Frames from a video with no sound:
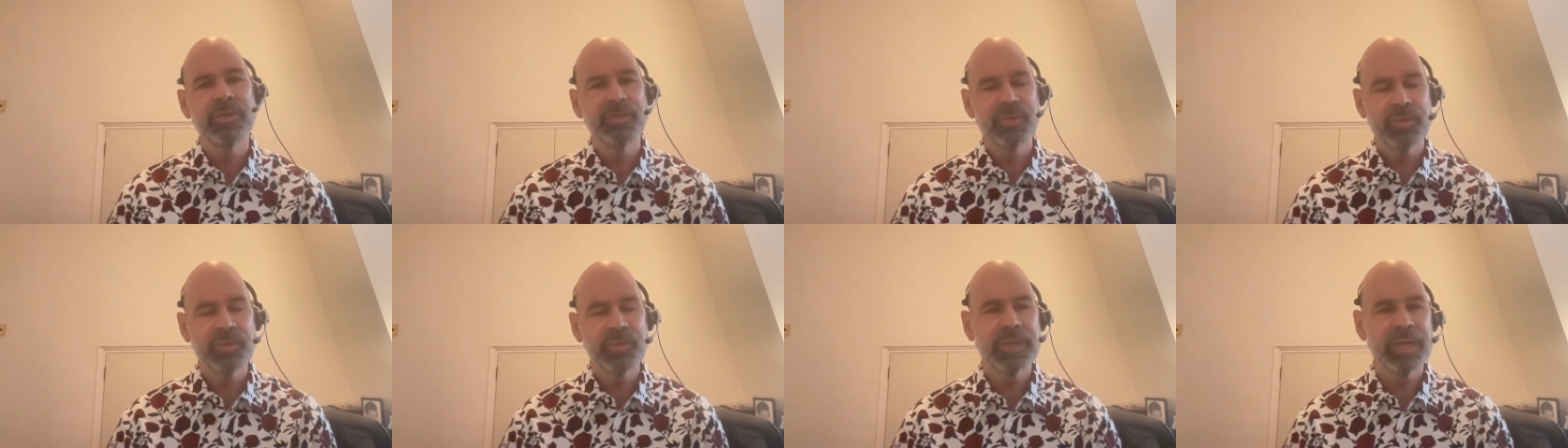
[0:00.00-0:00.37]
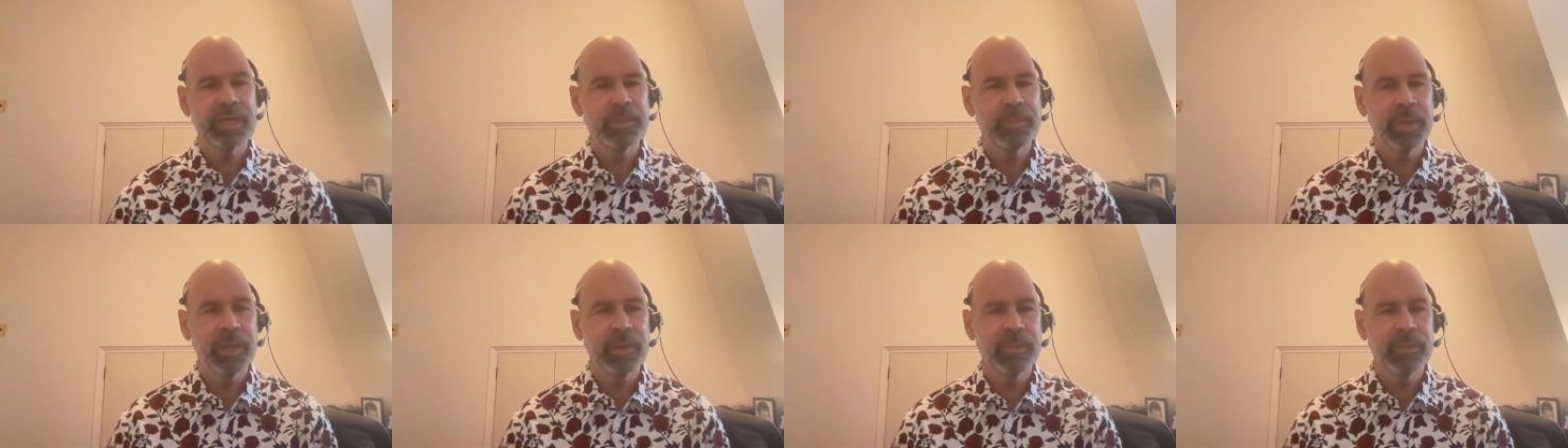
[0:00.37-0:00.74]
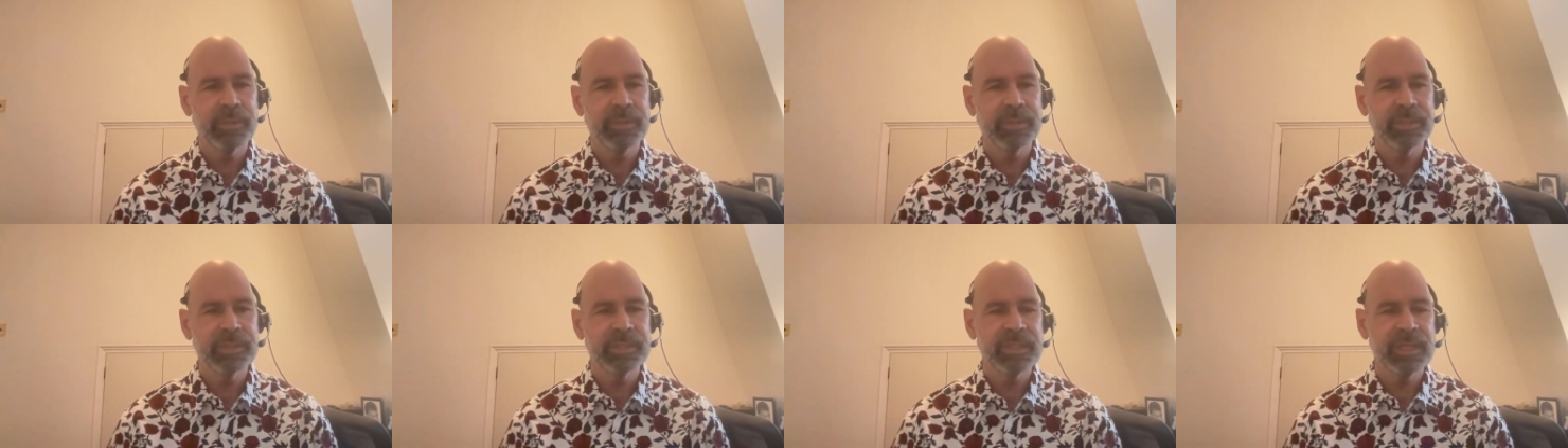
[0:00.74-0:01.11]
to get
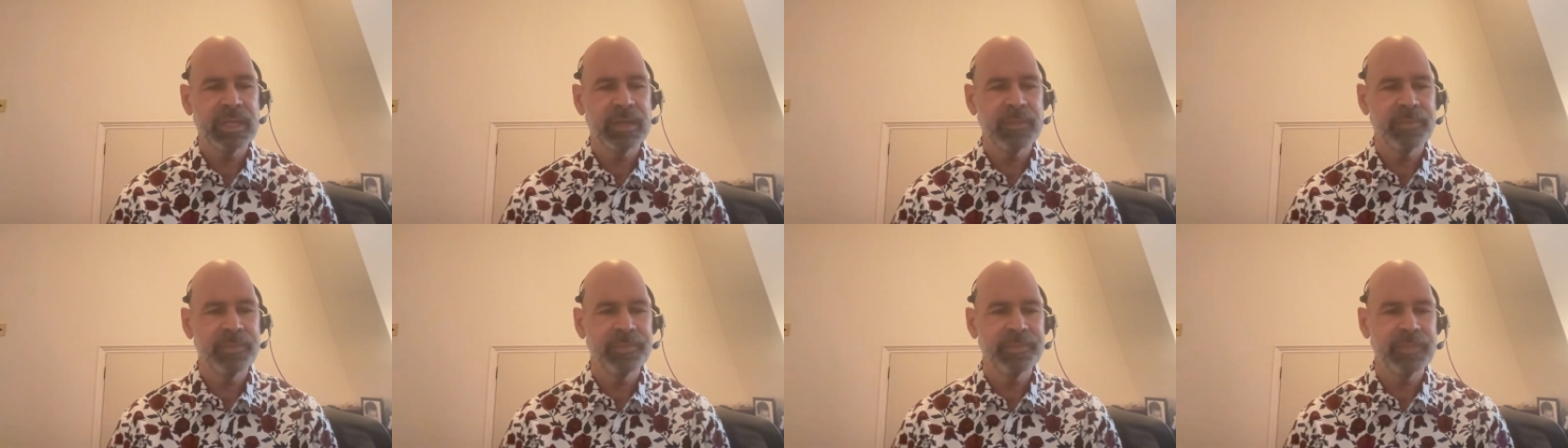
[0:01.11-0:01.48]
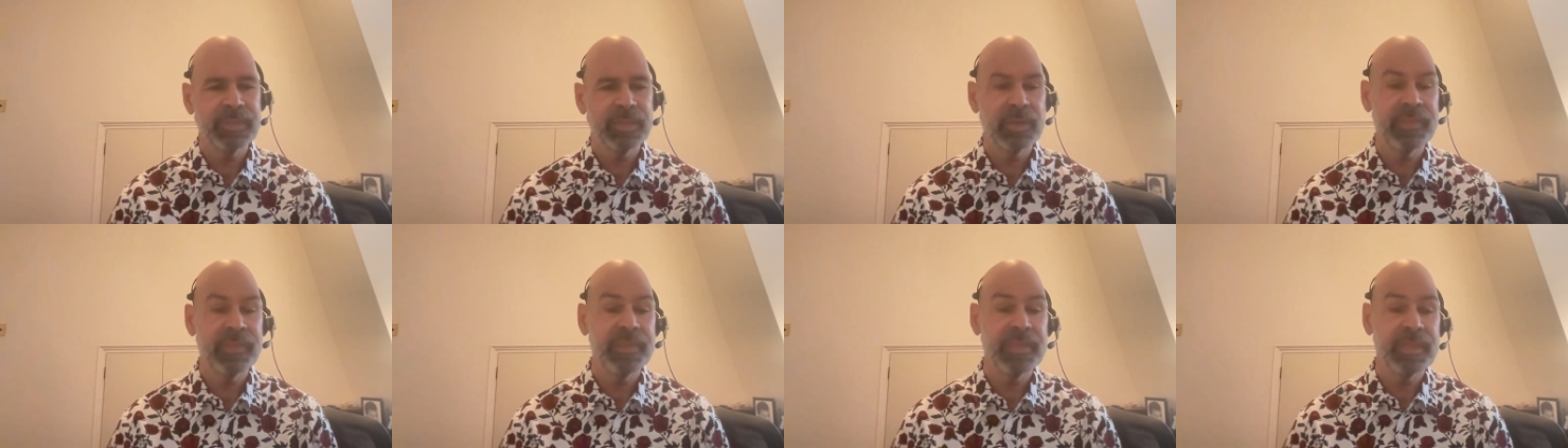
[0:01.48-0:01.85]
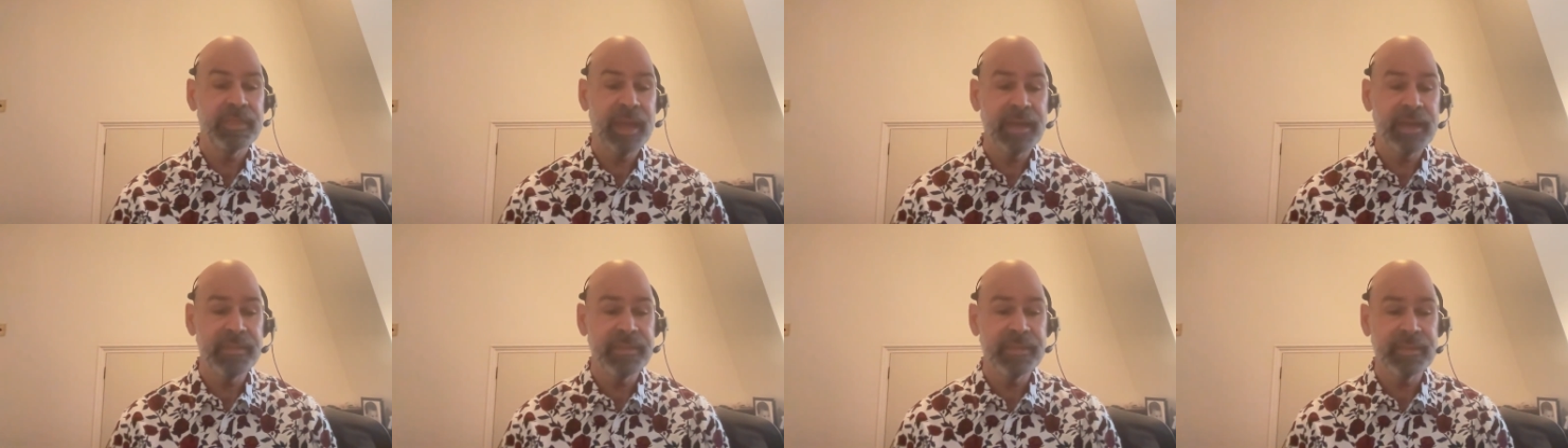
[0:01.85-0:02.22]
published.
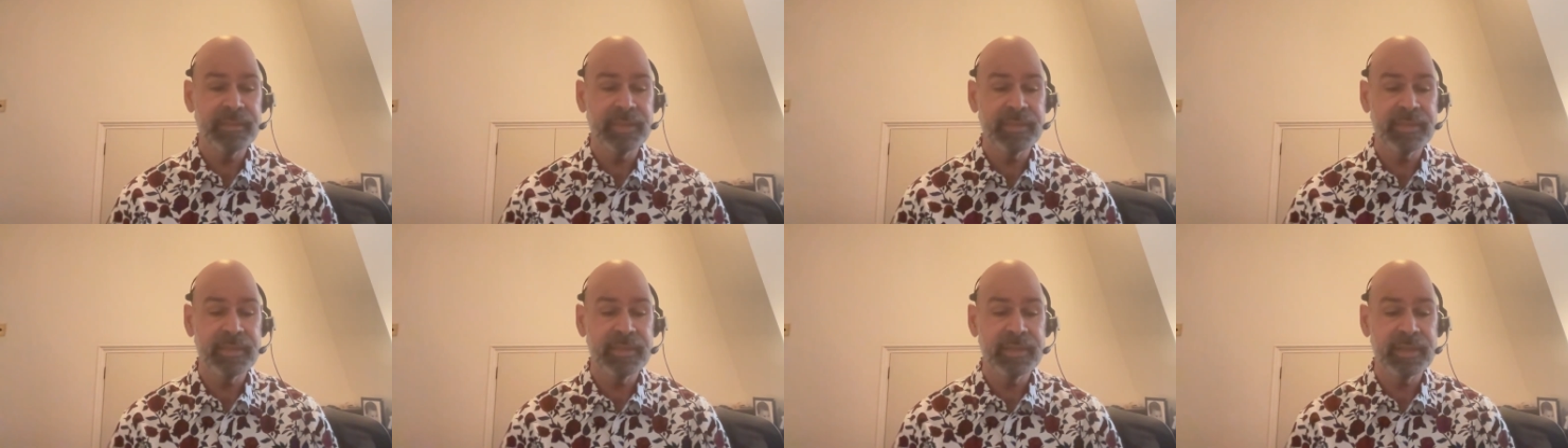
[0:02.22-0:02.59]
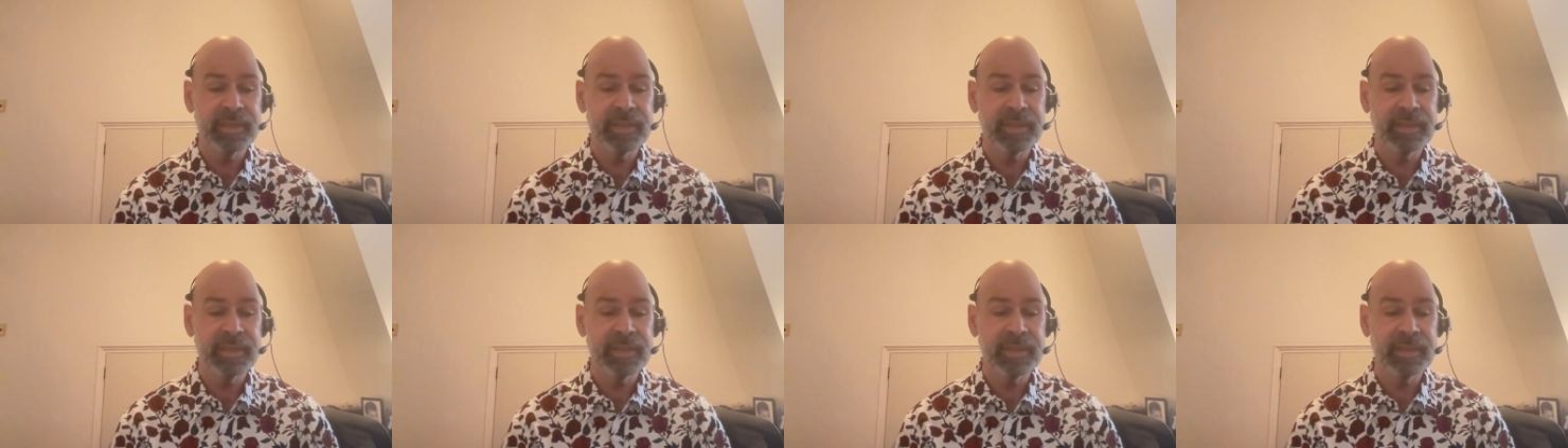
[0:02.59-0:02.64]
I think that